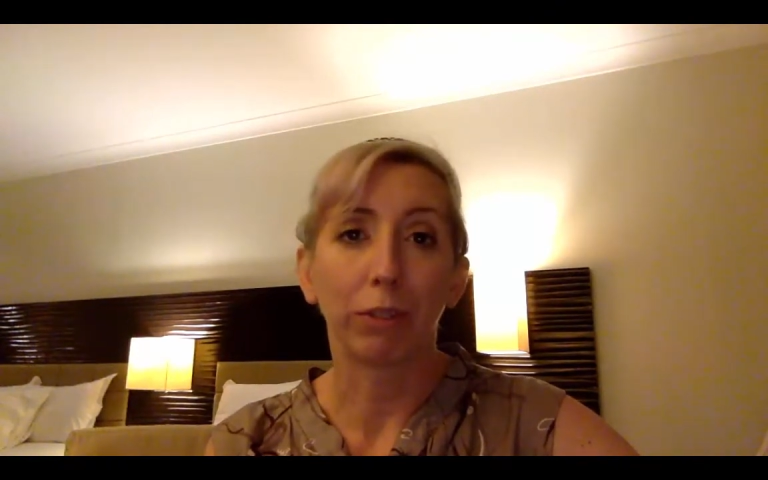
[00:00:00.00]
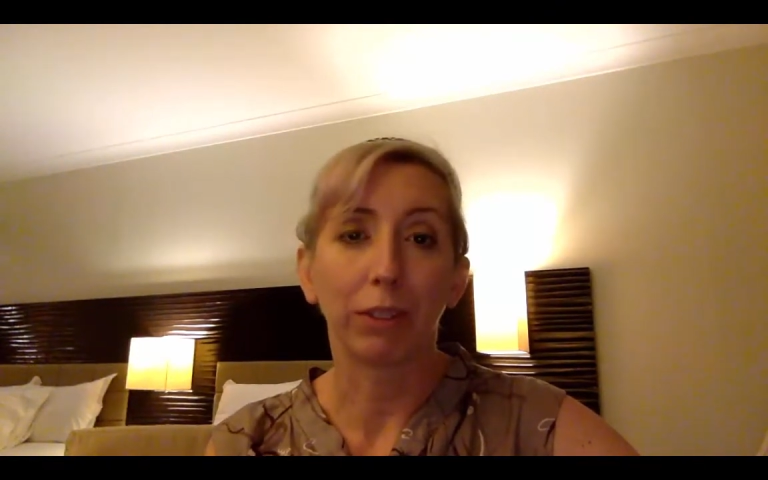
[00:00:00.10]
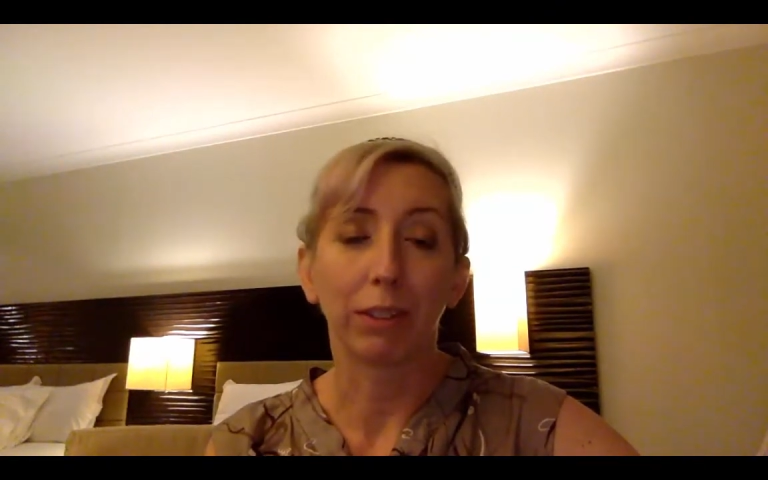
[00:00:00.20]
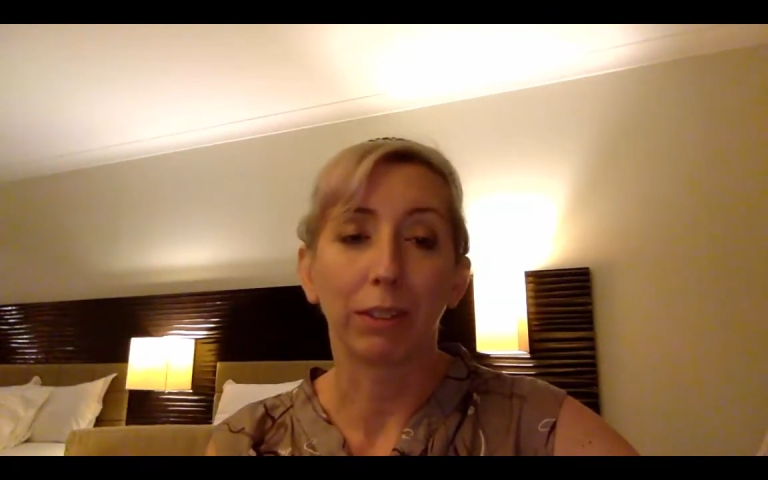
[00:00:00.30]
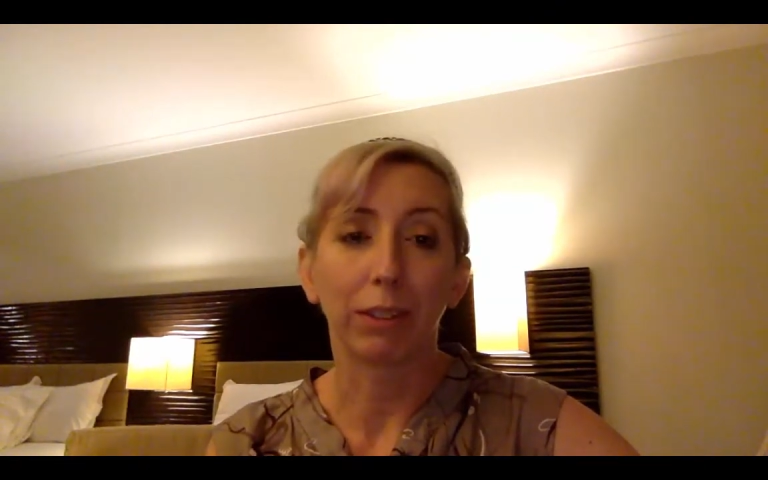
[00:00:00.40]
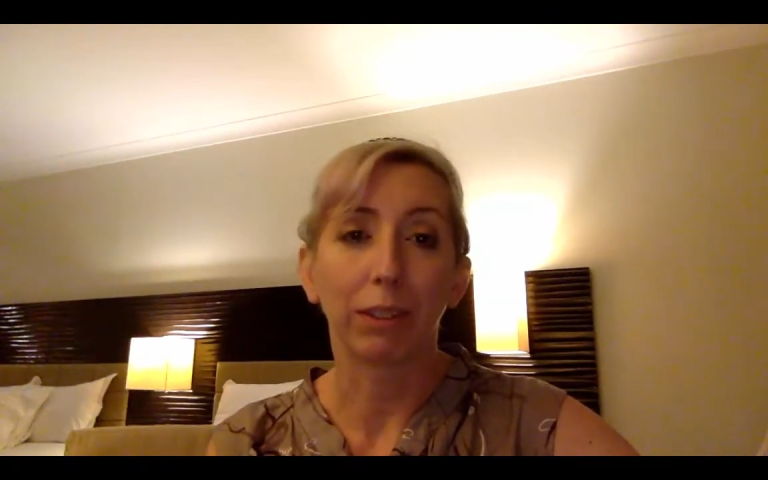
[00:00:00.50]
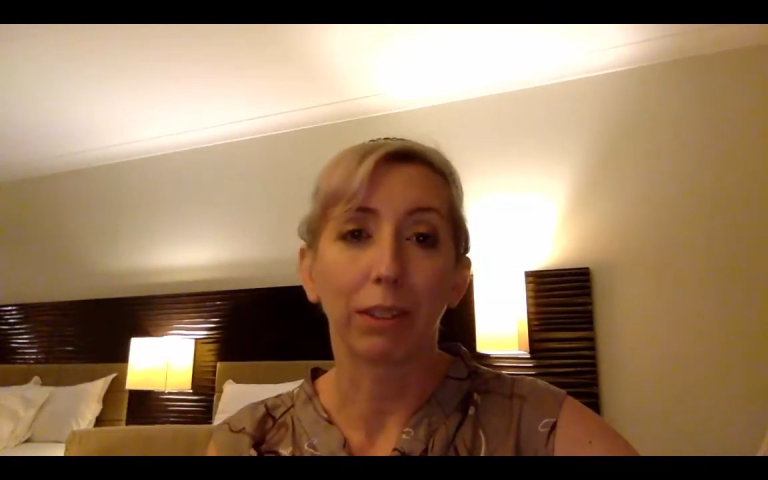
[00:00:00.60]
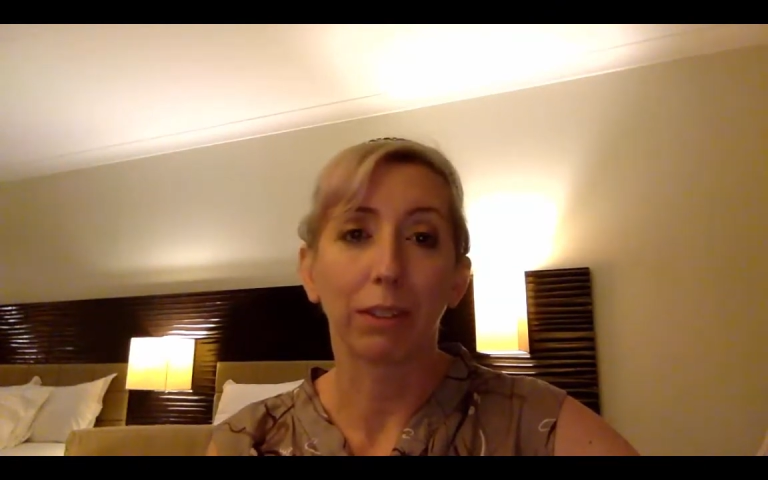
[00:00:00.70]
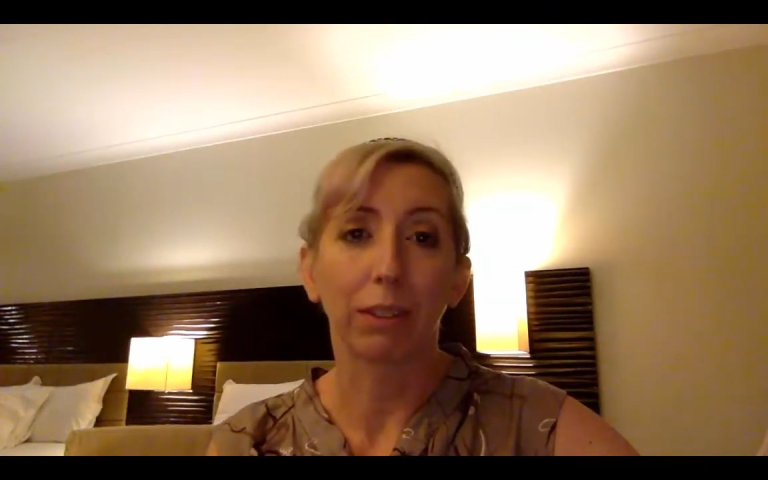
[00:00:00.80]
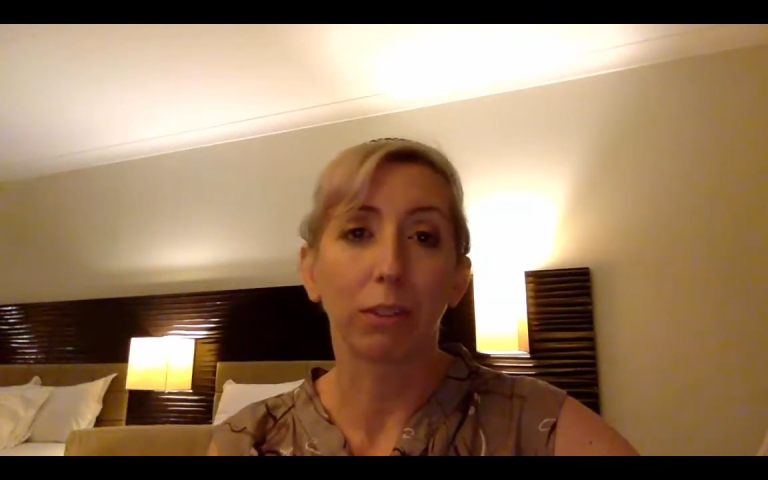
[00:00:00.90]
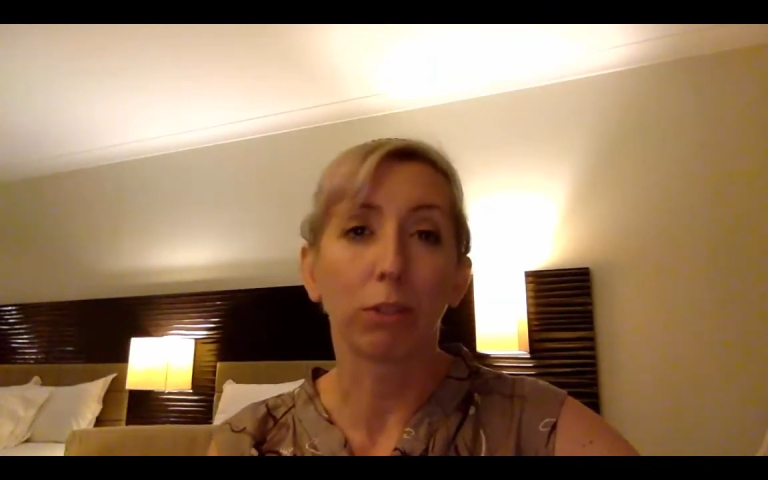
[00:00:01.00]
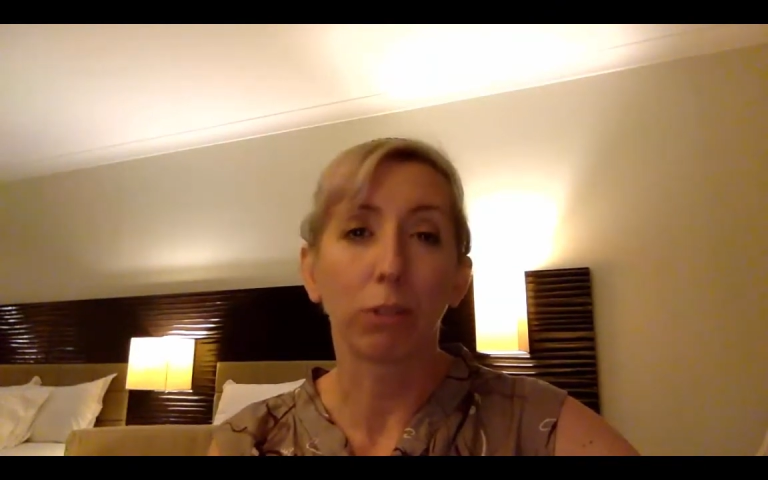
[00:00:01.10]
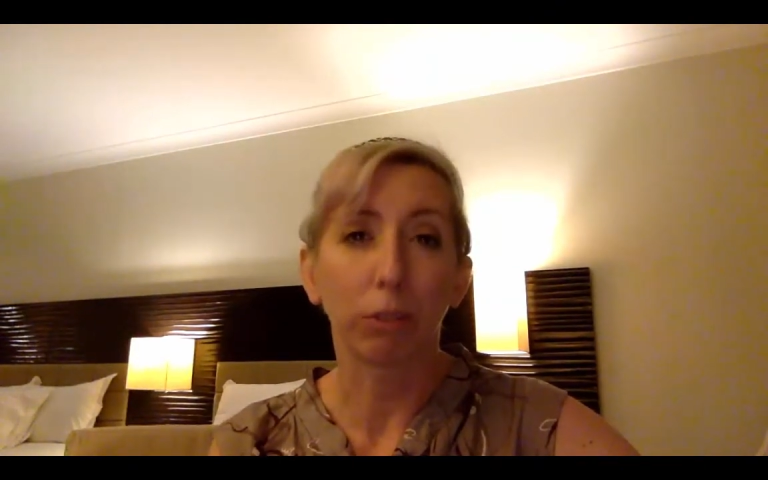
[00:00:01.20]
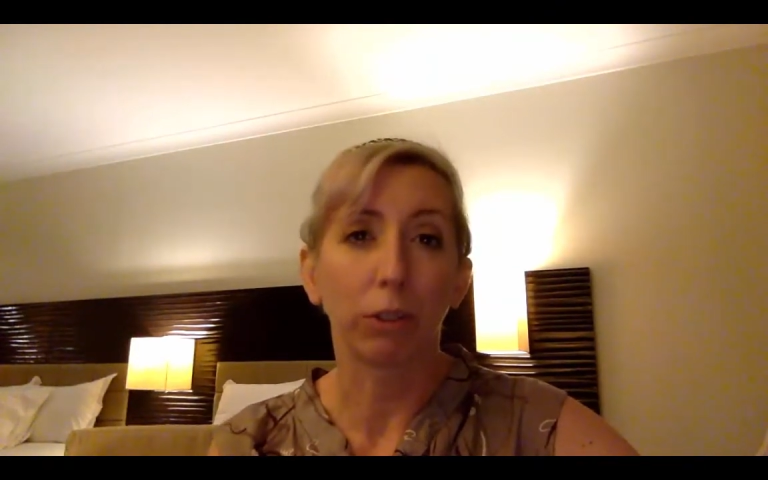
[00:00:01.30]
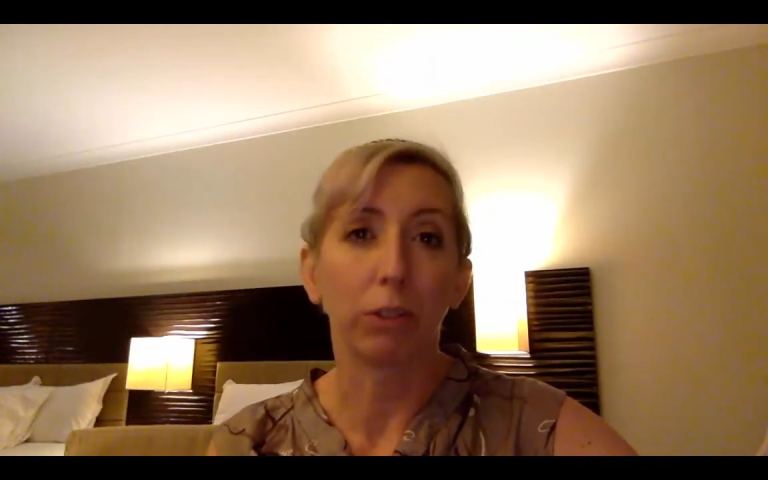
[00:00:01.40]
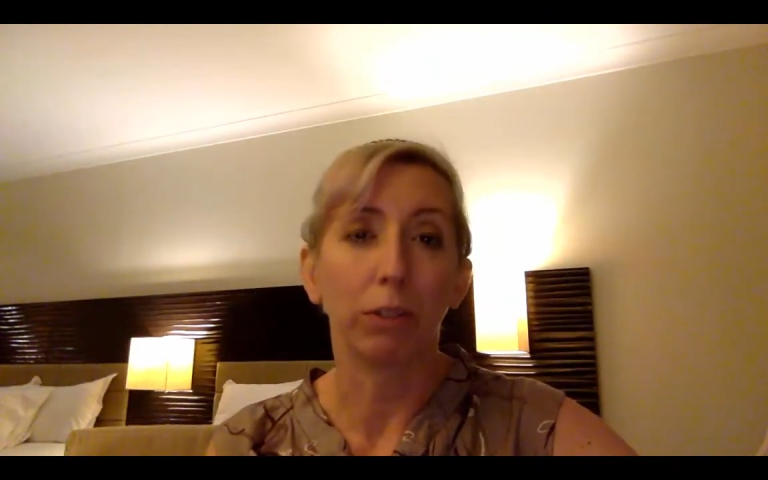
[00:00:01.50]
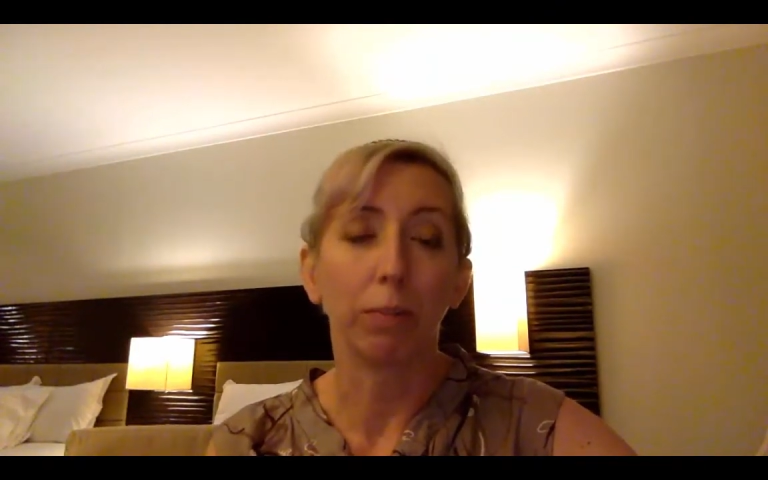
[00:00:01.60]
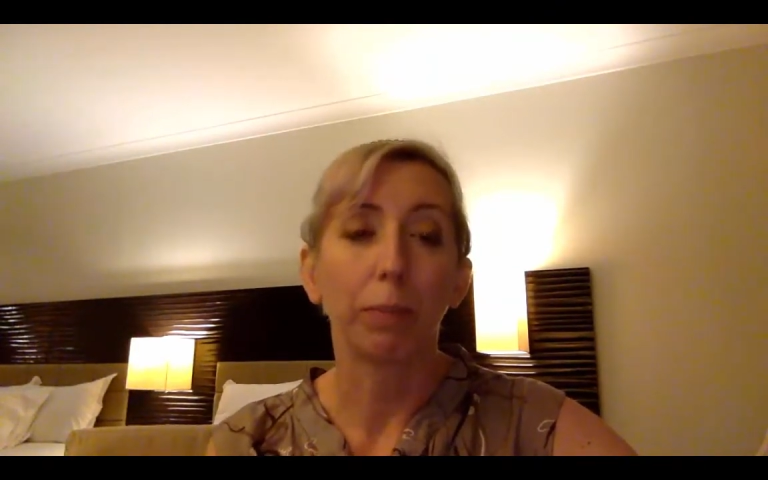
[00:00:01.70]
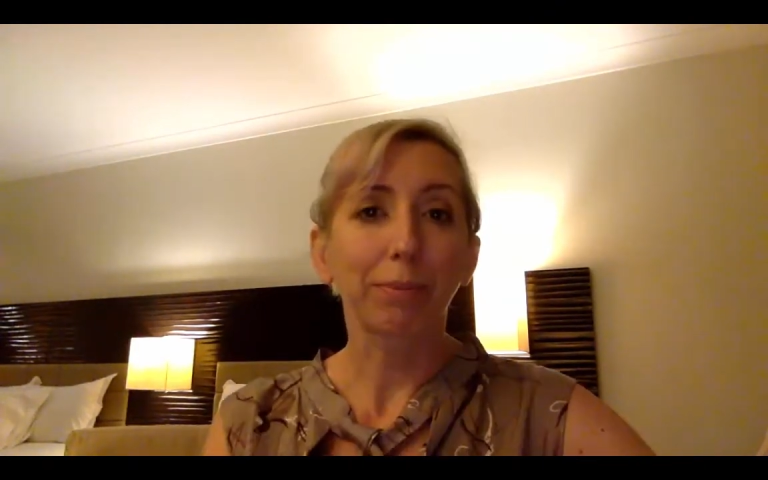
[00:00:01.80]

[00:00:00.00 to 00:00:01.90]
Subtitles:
reasons. It's not difficult.